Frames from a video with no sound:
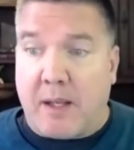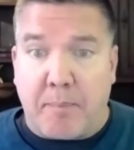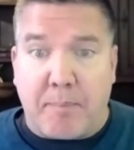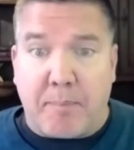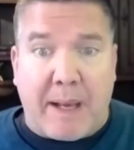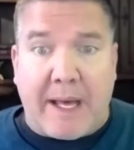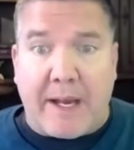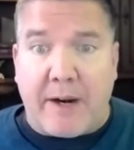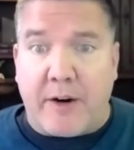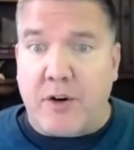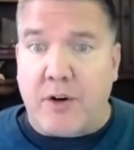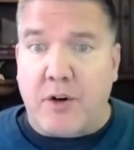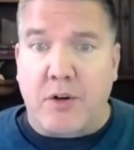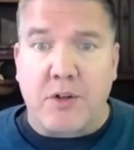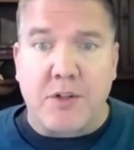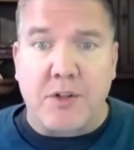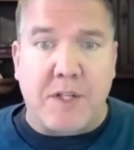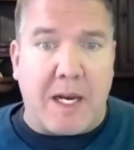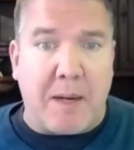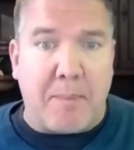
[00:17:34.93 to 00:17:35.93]

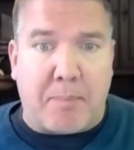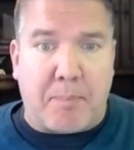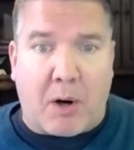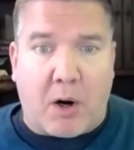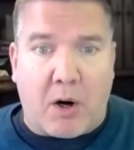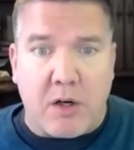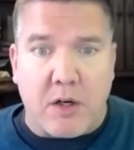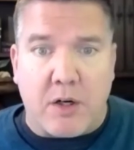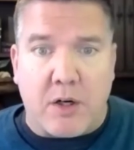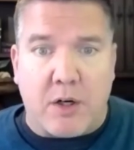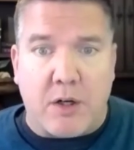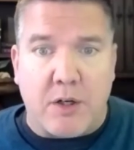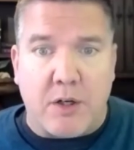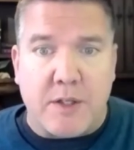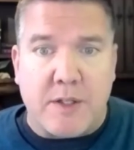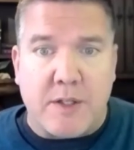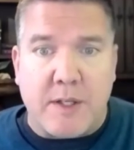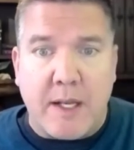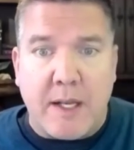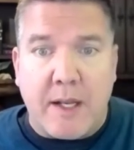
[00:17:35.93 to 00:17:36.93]
competitors and
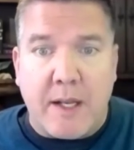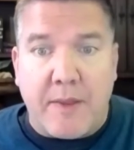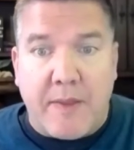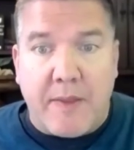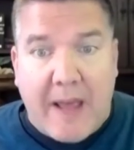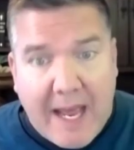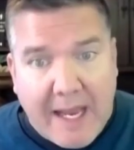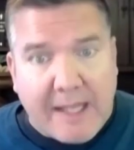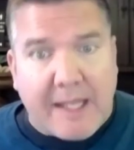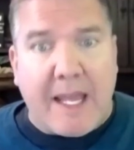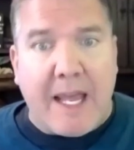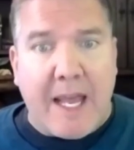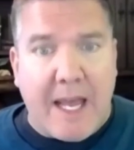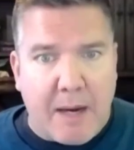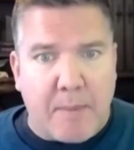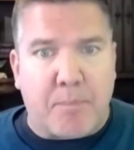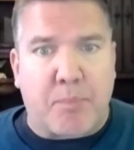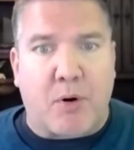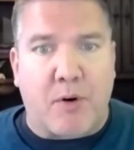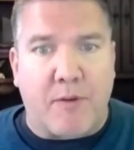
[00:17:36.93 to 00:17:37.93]
partners that
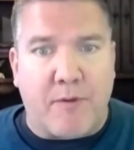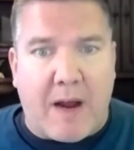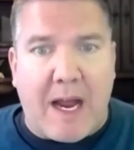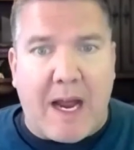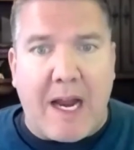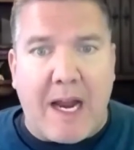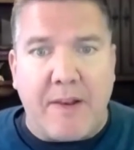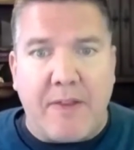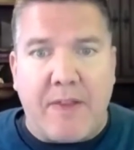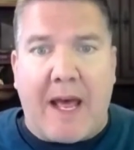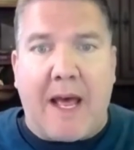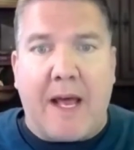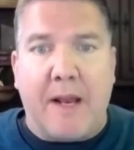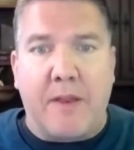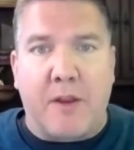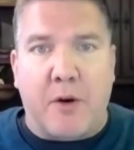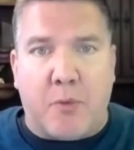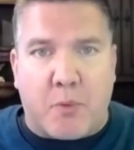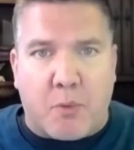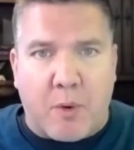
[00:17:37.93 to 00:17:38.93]
can provide
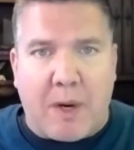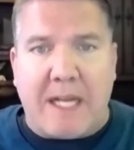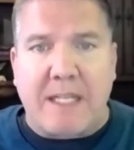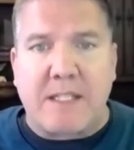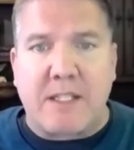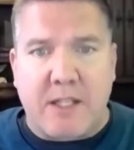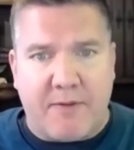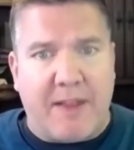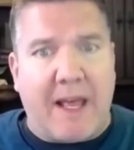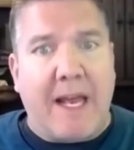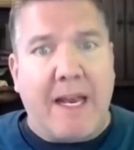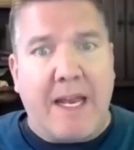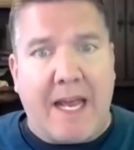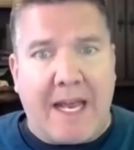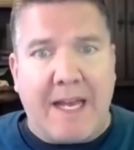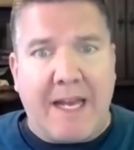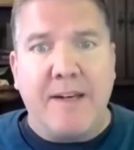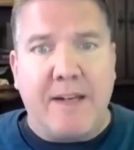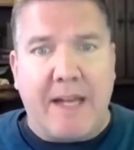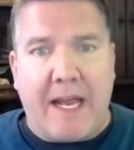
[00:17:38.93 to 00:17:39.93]
that the rest of that
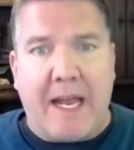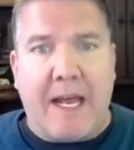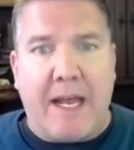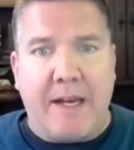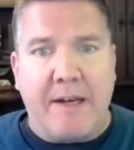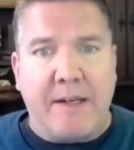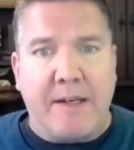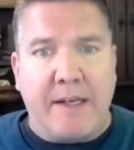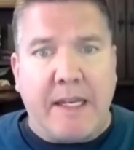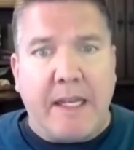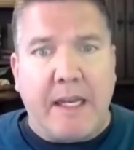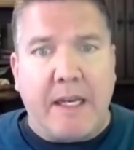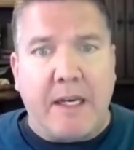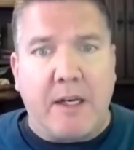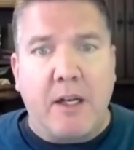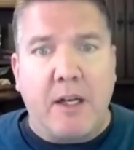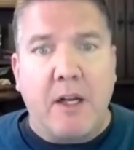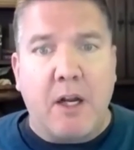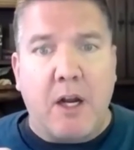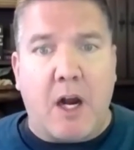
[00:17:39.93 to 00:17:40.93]
end to end
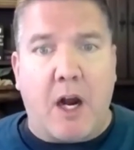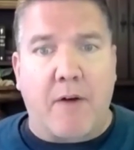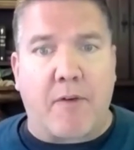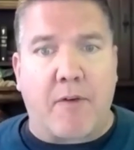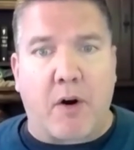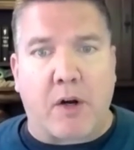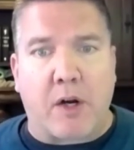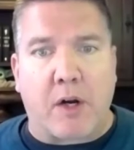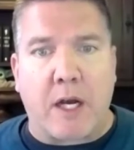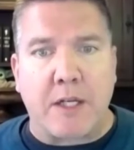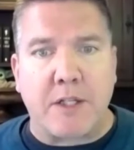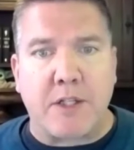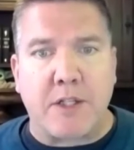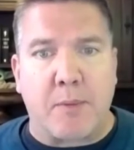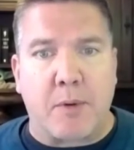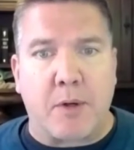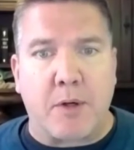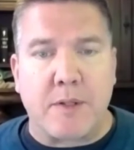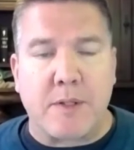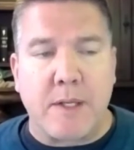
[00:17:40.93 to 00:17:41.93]
need of our
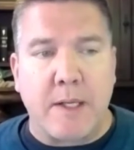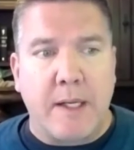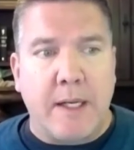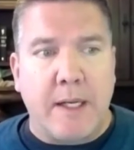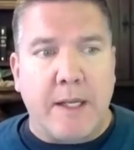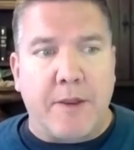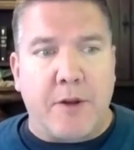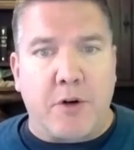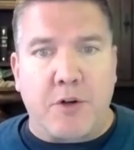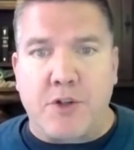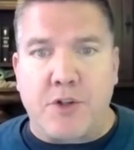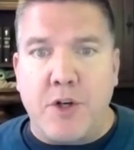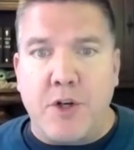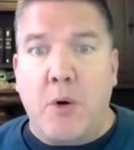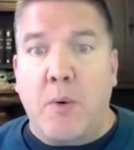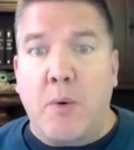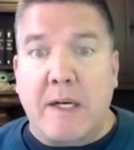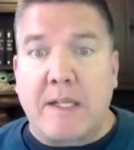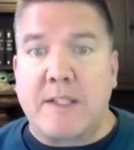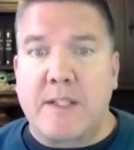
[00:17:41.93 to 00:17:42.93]
customers. There's
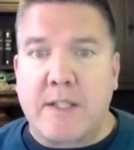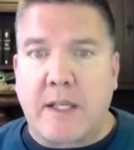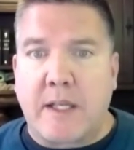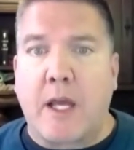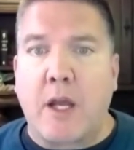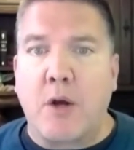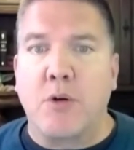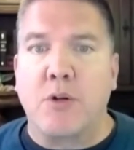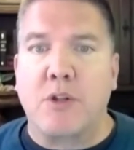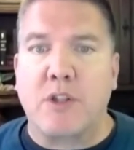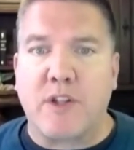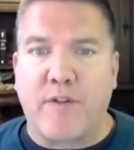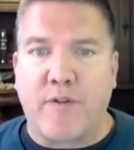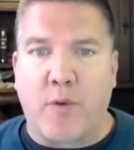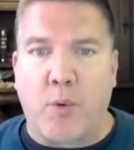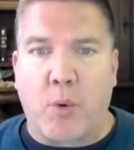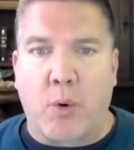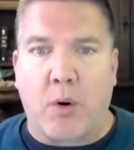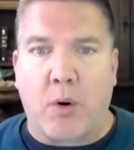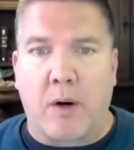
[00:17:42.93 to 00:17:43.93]
no excuse
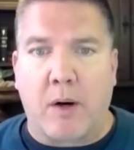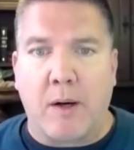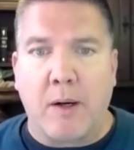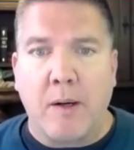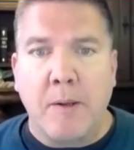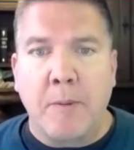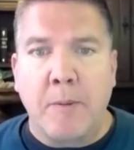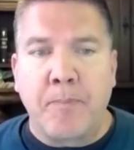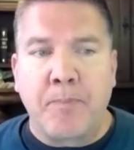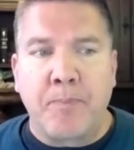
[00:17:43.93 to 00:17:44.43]
for